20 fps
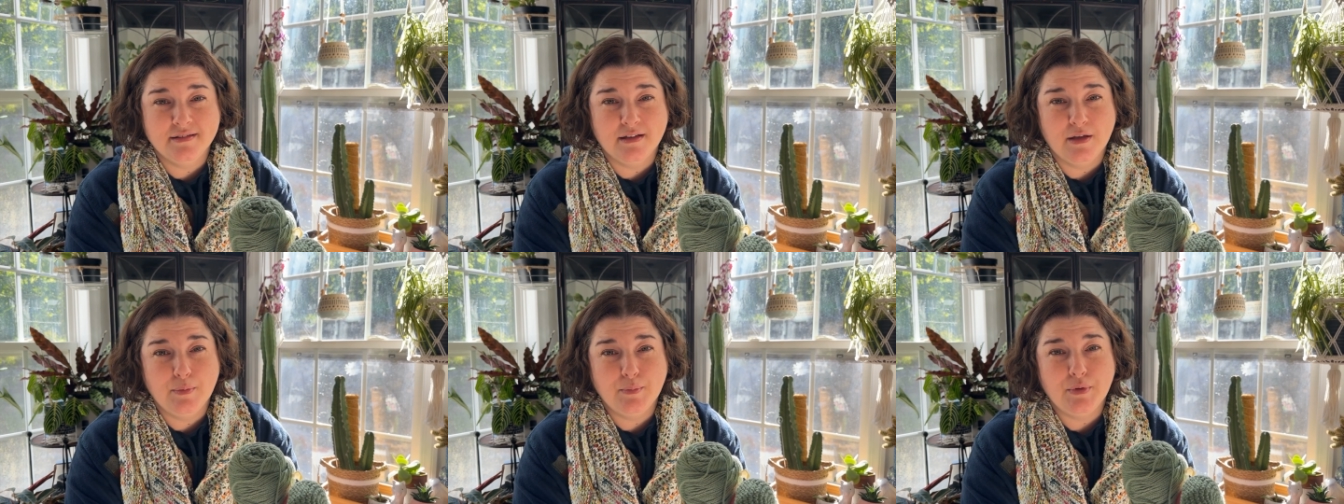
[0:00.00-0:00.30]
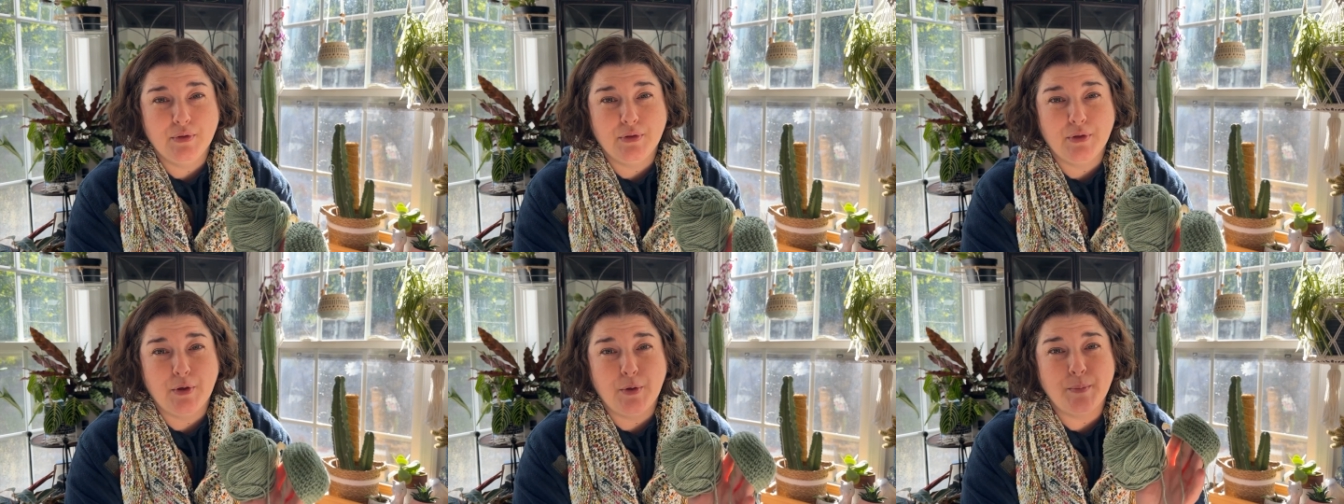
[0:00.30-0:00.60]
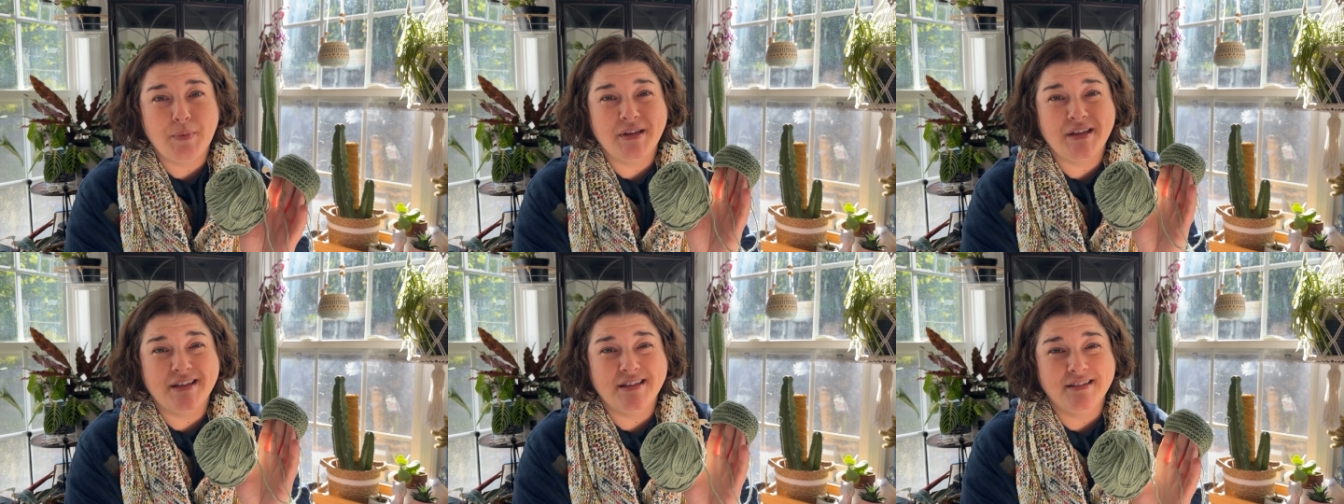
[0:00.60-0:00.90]
down below
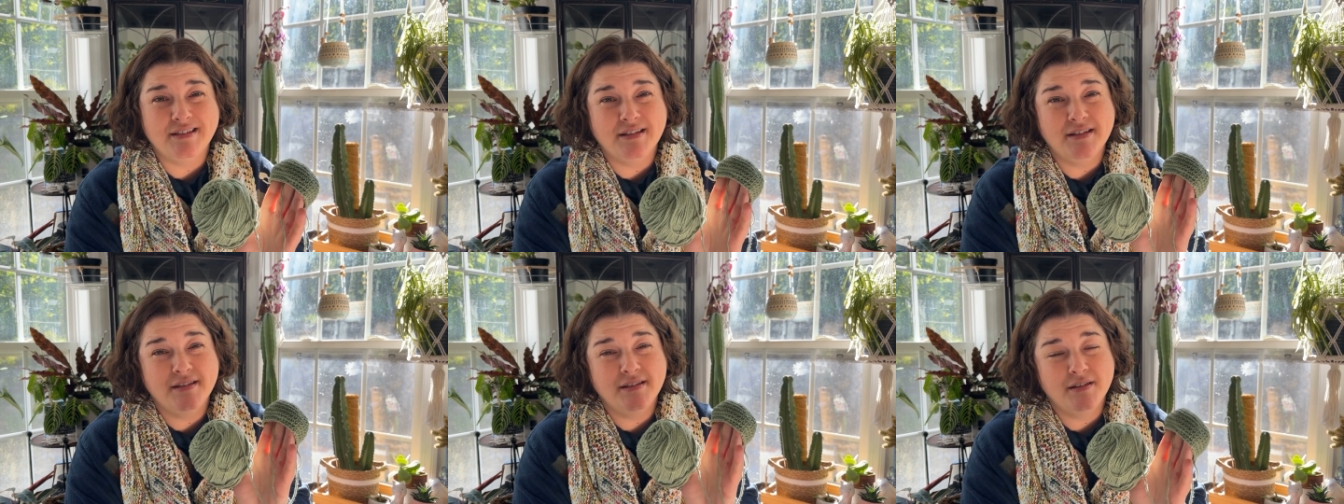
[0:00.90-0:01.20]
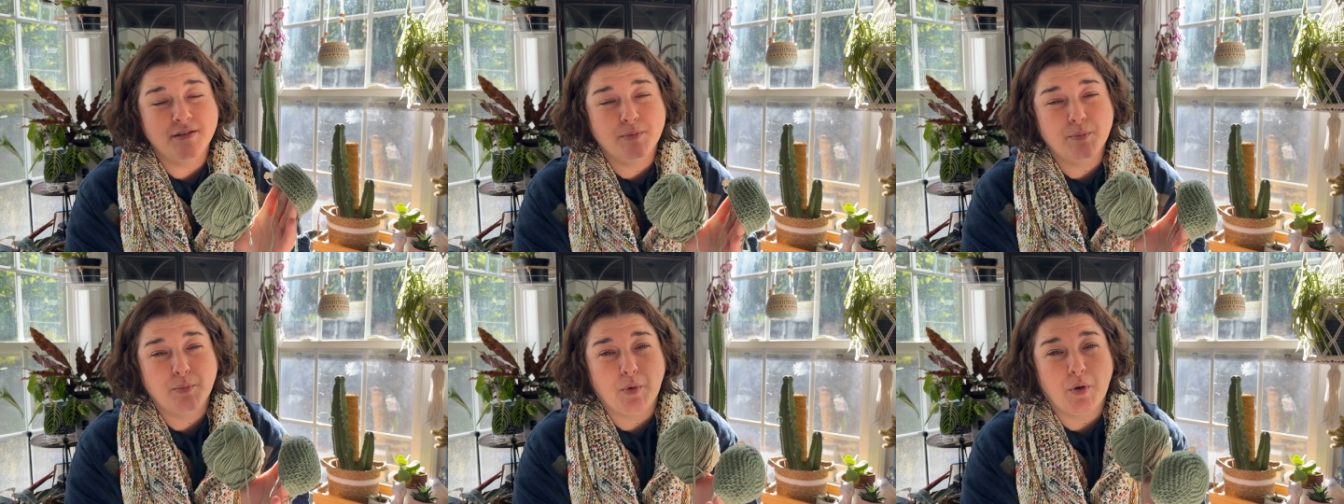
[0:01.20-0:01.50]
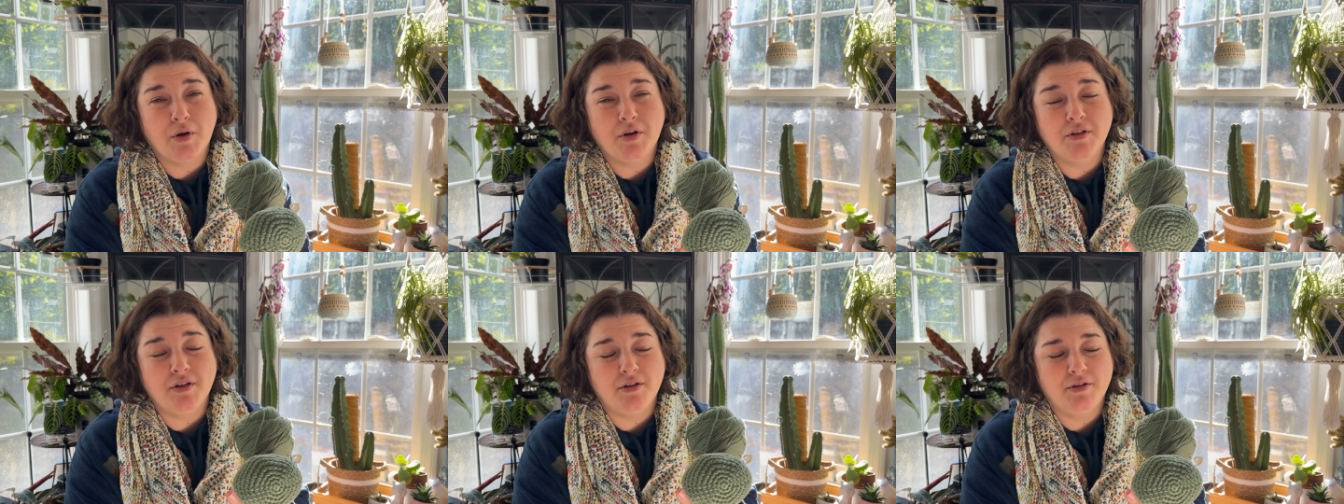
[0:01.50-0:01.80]
because this is
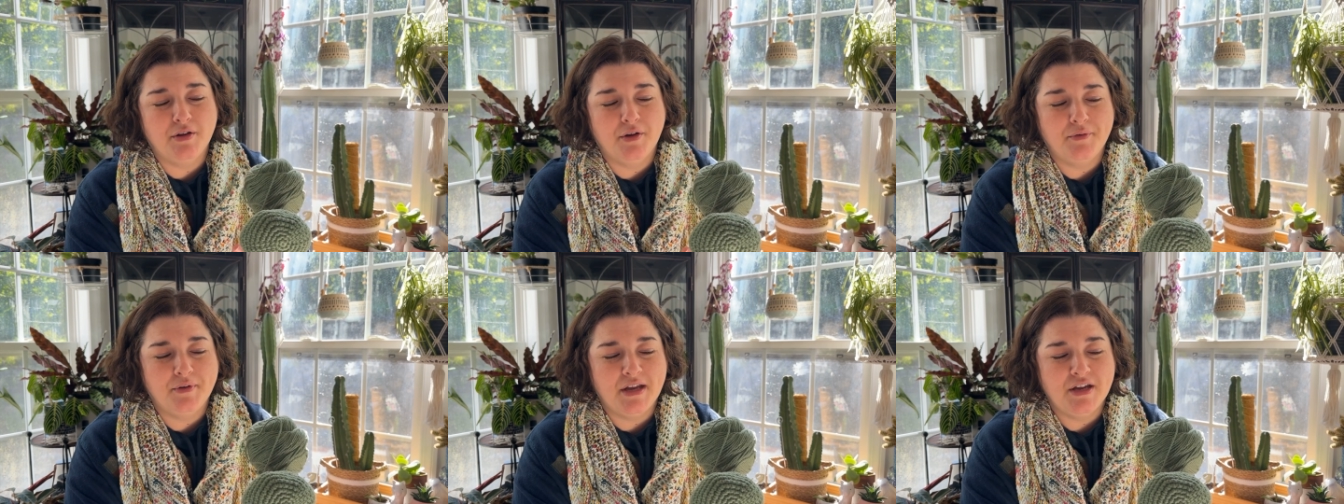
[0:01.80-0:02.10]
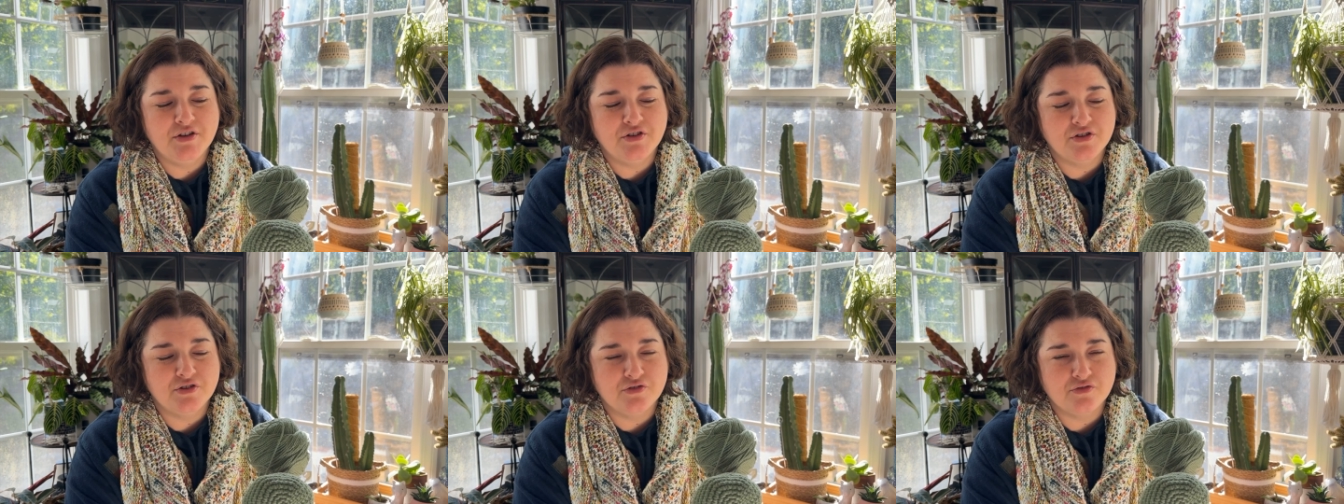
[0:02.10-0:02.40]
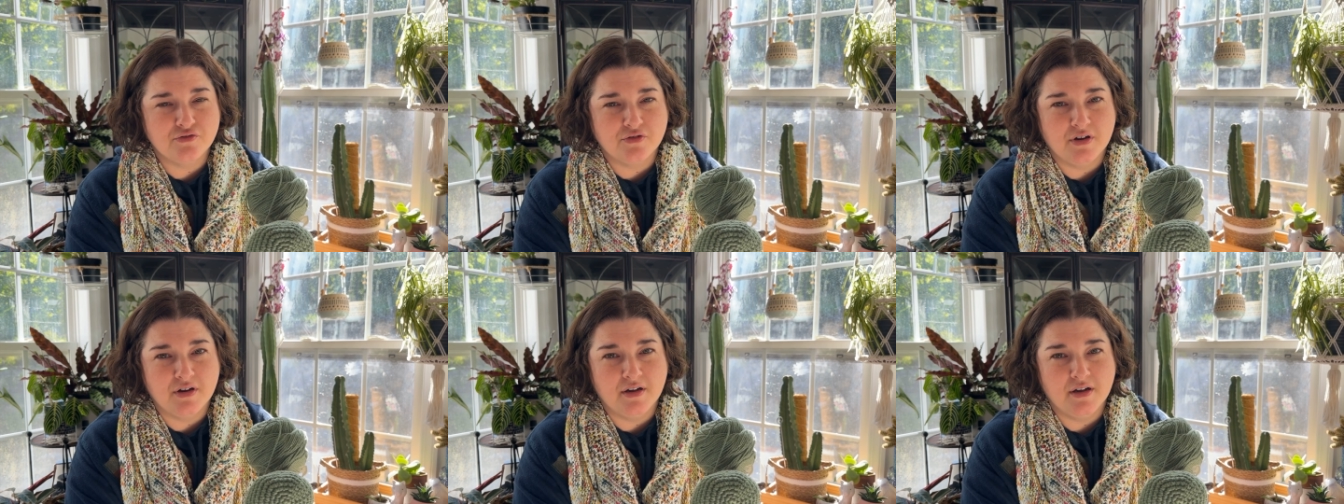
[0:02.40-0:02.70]
part of the donation
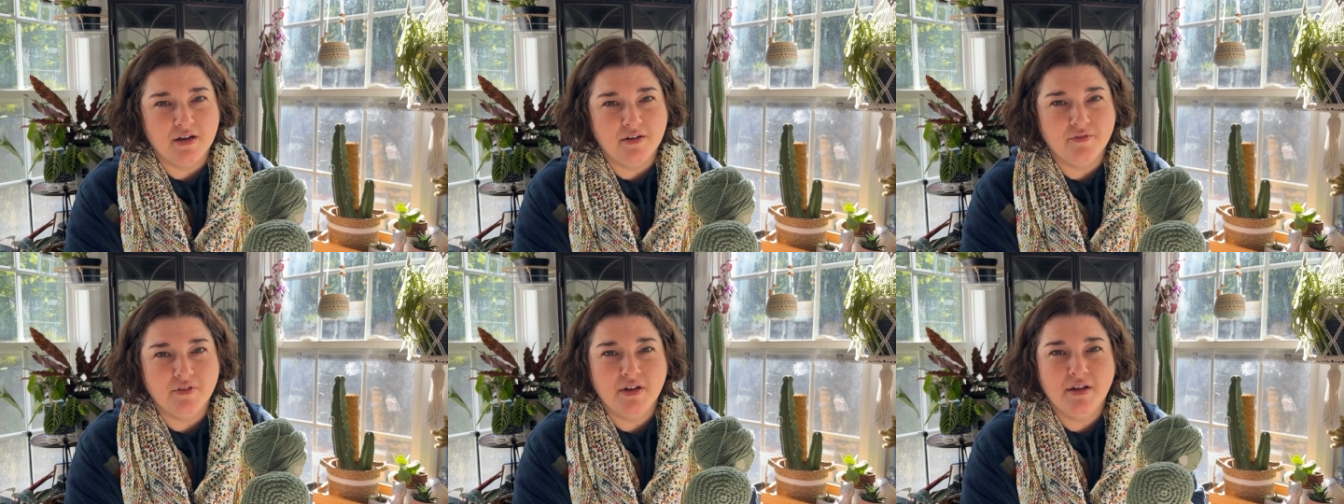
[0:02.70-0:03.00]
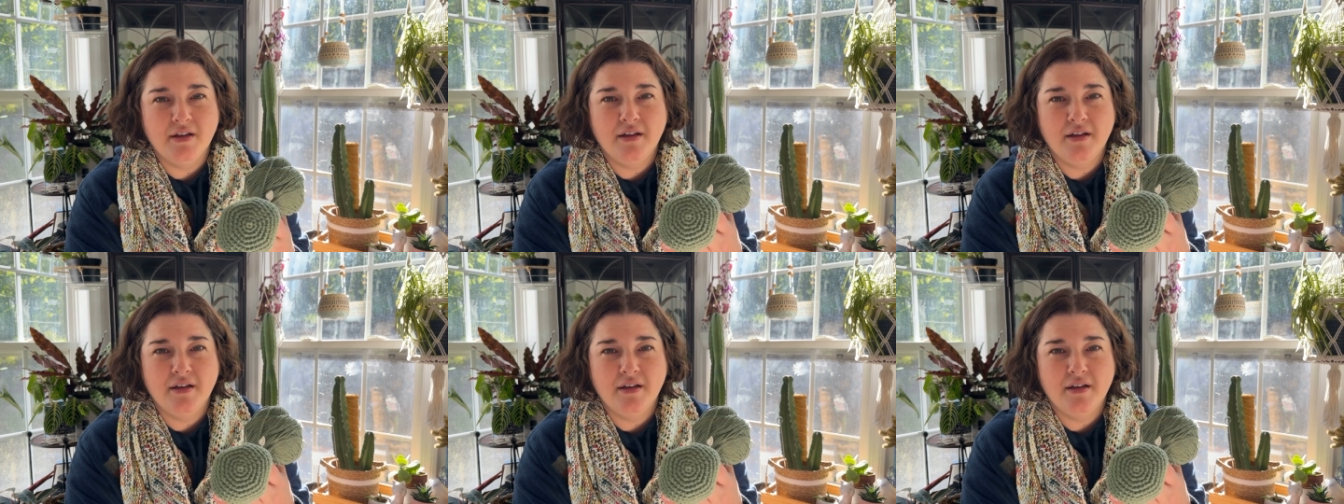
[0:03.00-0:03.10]
drive